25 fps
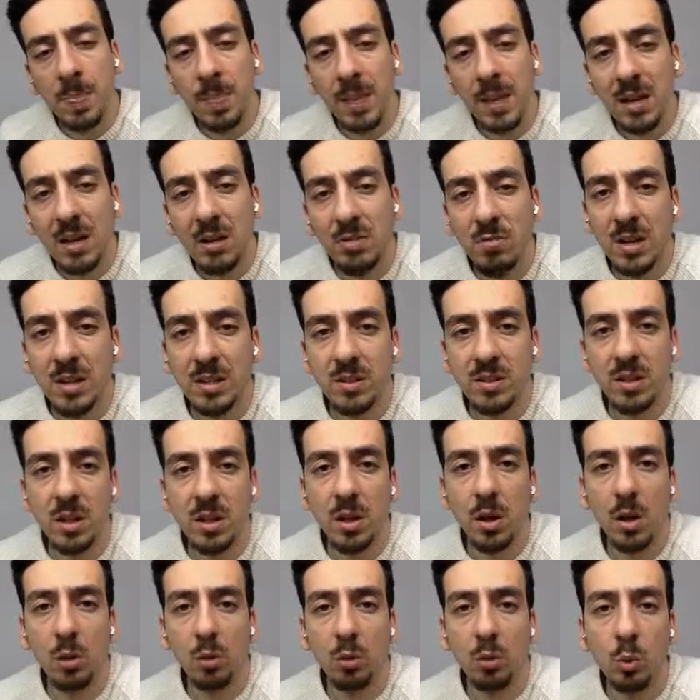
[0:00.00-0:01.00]

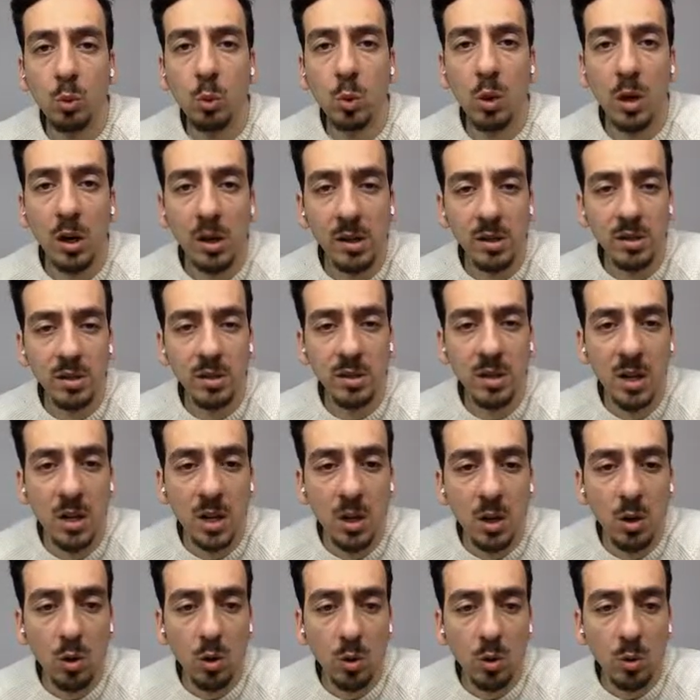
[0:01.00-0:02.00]
investing through us
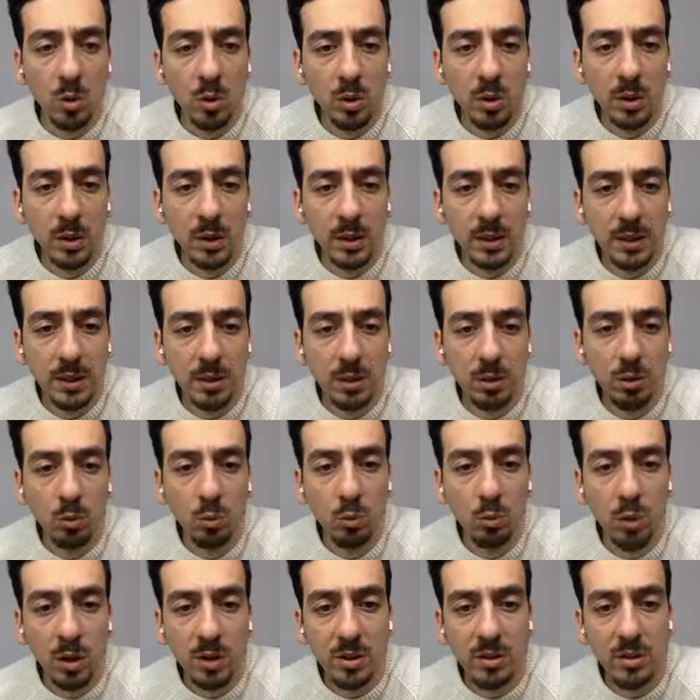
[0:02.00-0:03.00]
or
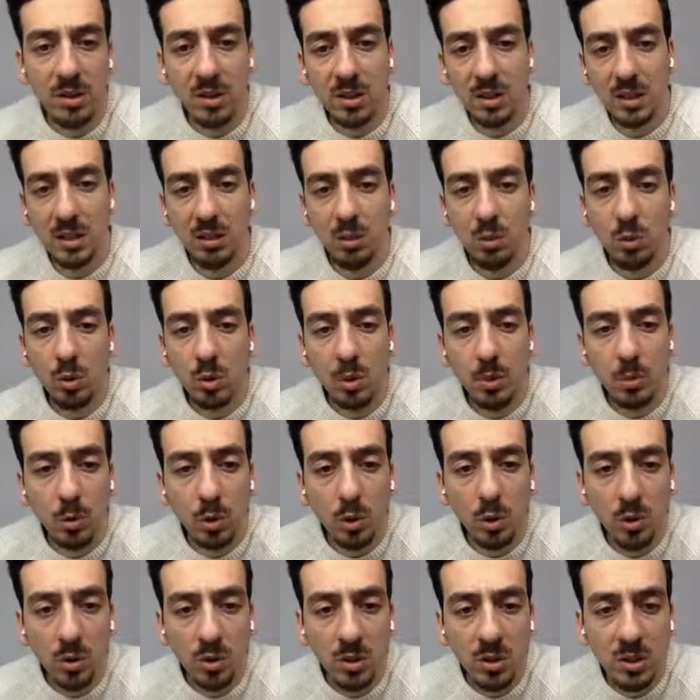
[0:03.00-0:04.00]
through us into
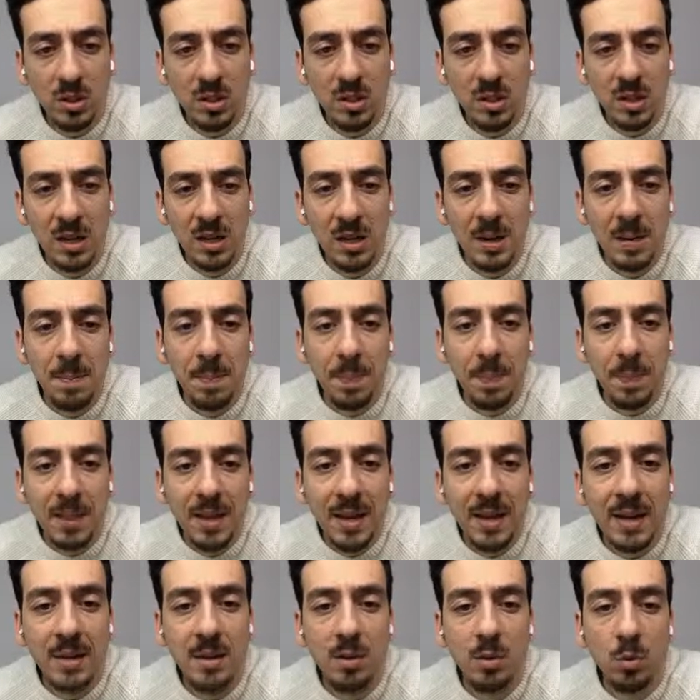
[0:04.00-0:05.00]
cryptocurrencies,
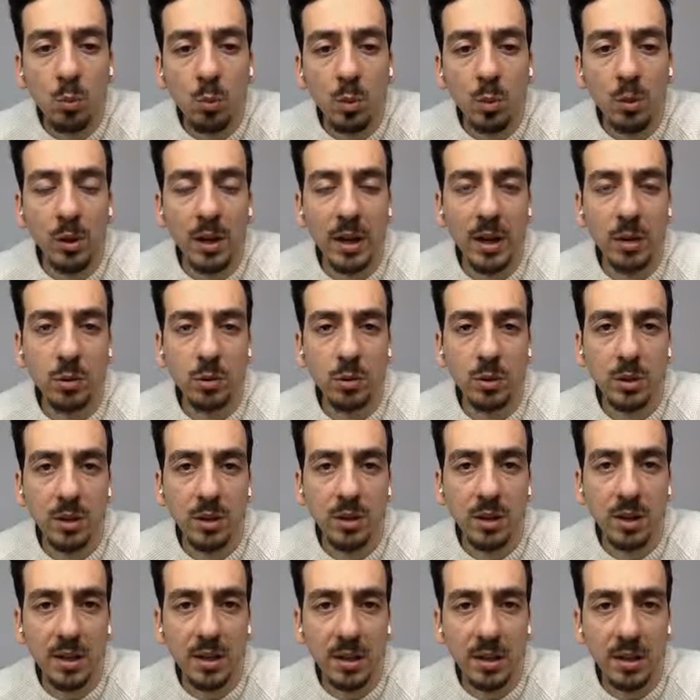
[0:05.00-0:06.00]
then we will actually
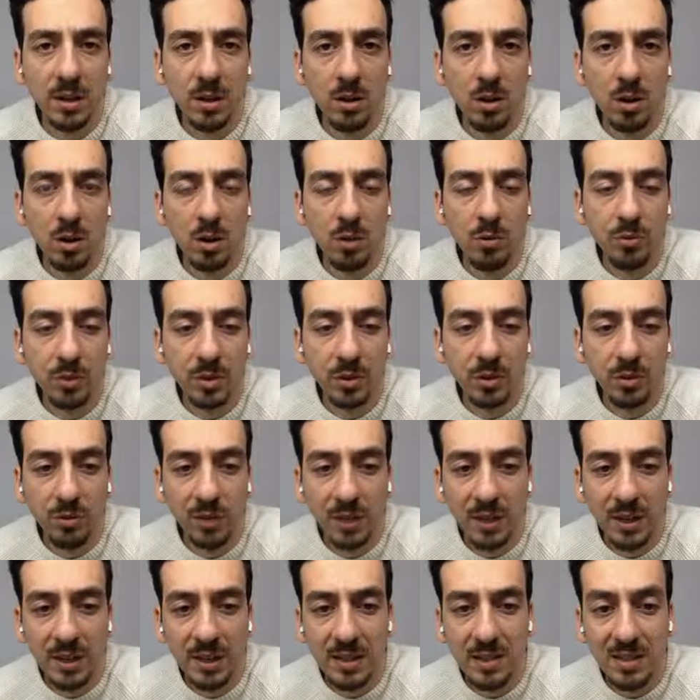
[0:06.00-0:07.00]
take care of their
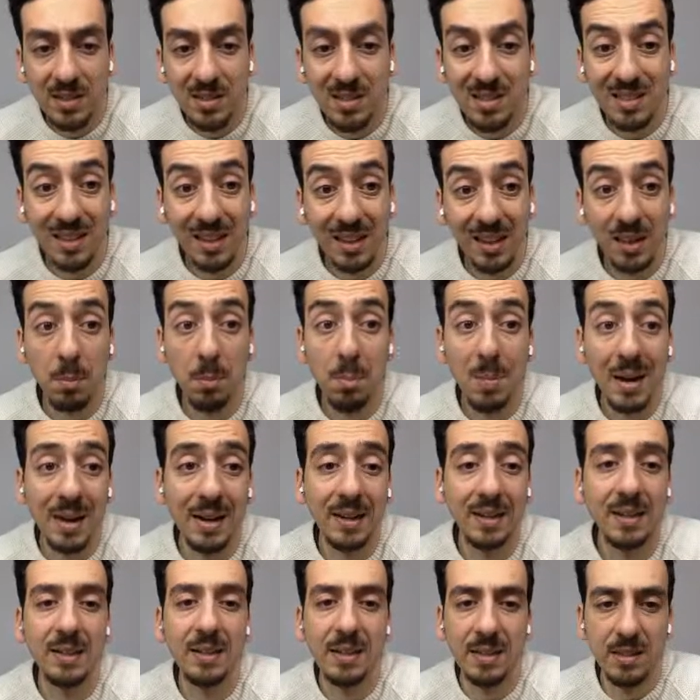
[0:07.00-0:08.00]
finances like a
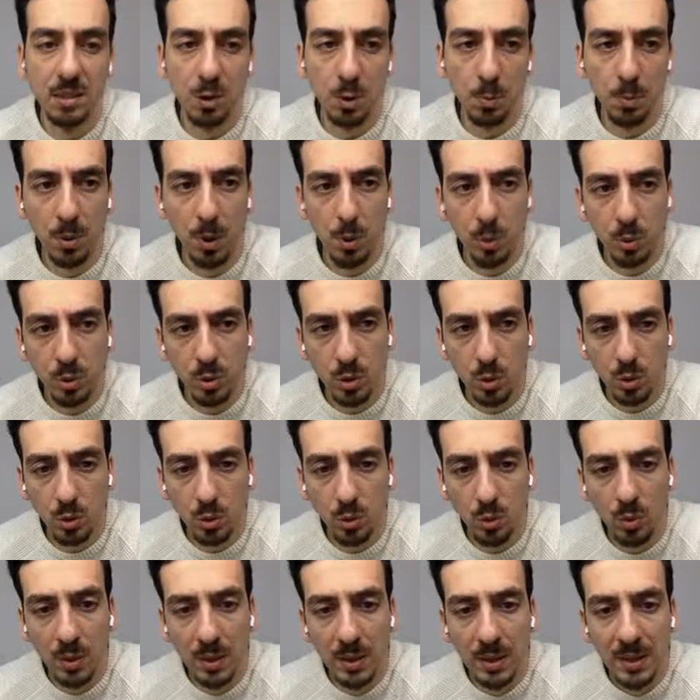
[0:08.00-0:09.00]
bank is supposed to
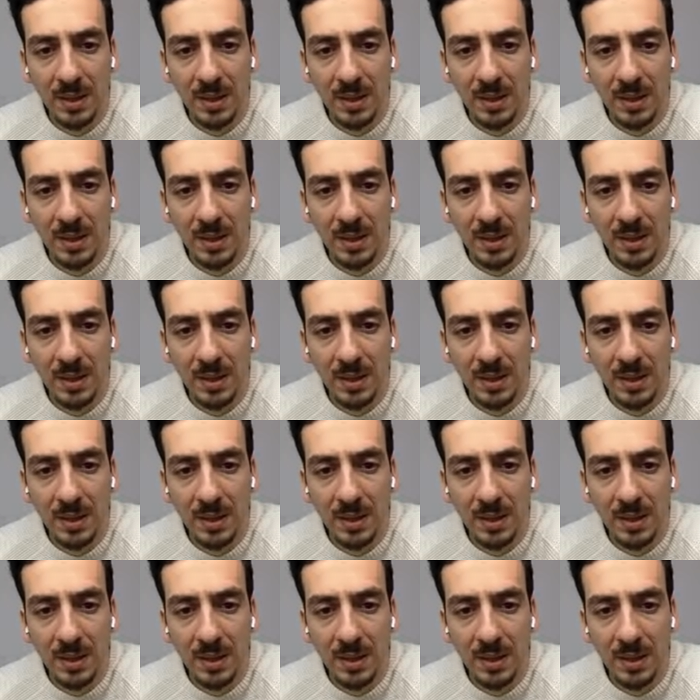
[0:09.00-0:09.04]
do.